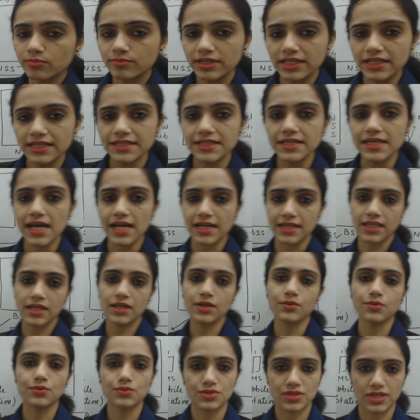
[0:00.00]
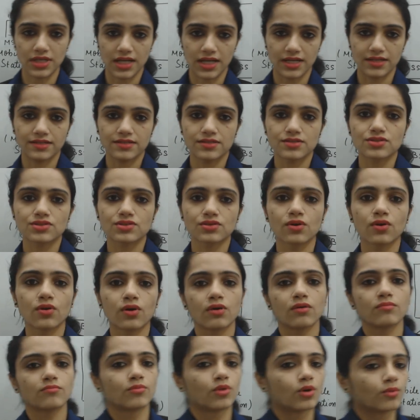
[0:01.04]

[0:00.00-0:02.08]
mobility at the user end. So